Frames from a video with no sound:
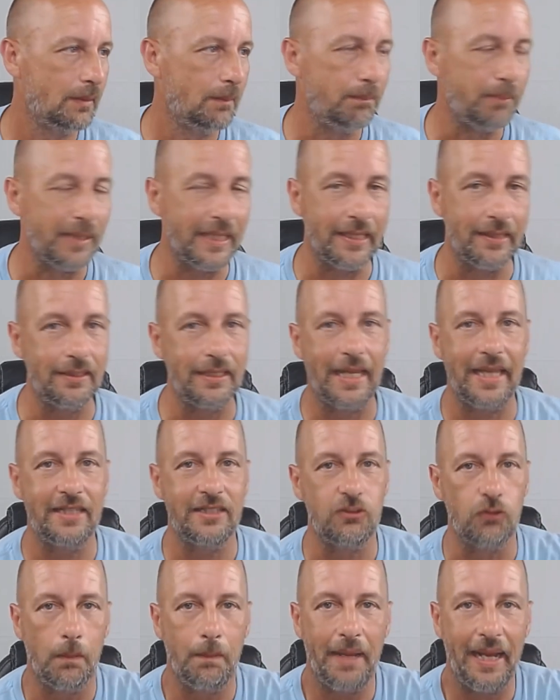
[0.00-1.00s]
being an
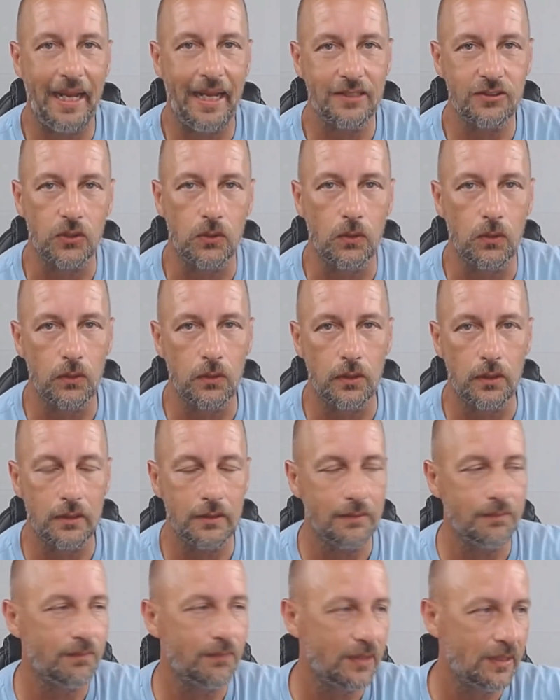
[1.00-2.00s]
annual pass
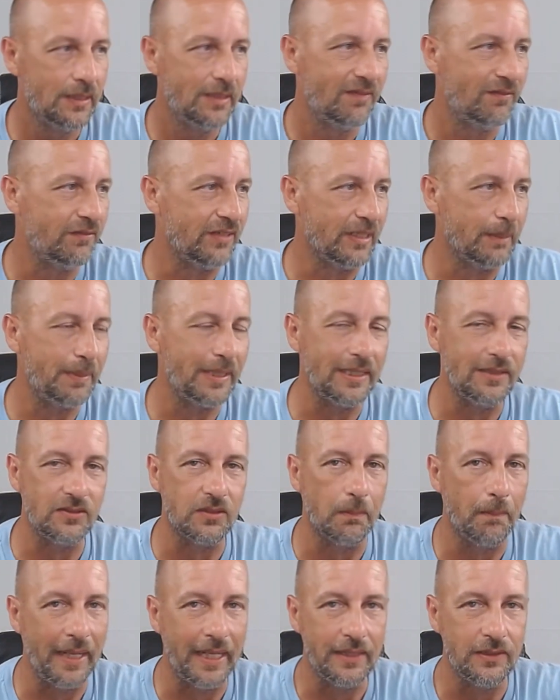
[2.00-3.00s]
holder. VP's
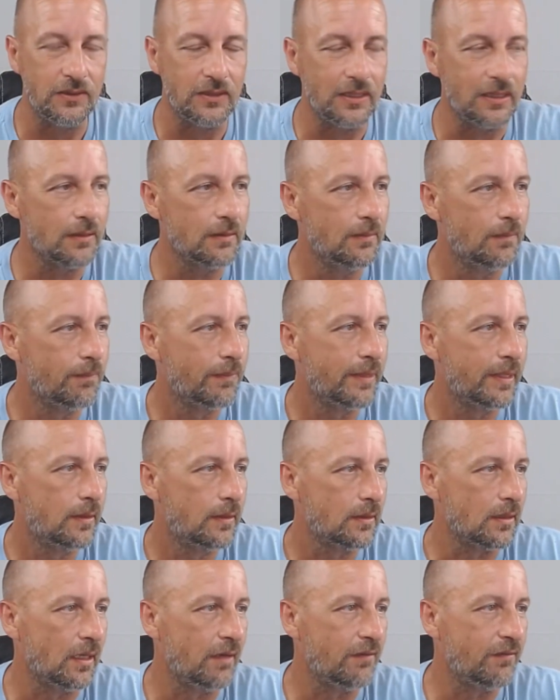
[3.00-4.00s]
amazing.
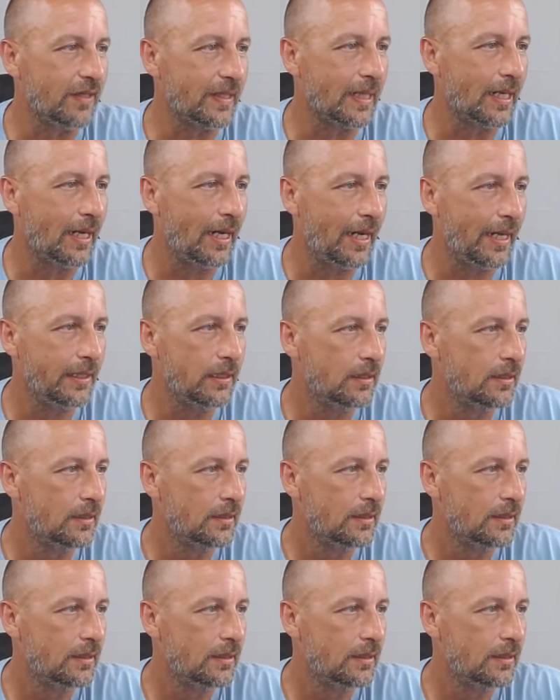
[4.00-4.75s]
Love the guy.